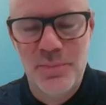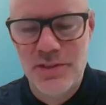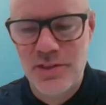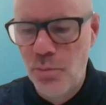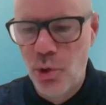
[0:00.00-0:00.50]

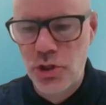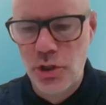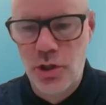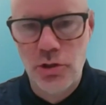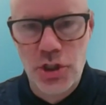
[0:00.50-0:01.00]
But more so,
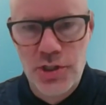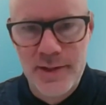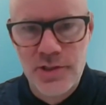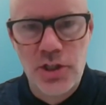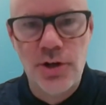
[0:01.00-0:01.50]
coach, it
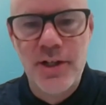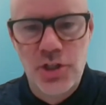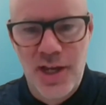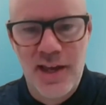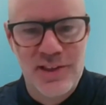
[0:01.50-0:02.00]
sounds like you're
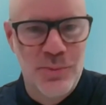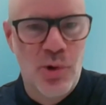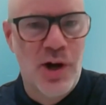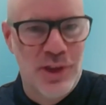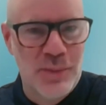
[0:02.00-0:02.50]
educating them
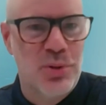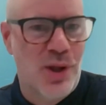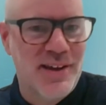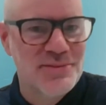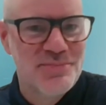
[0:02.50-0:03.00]
while they
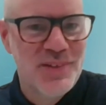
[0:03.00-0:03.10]
play.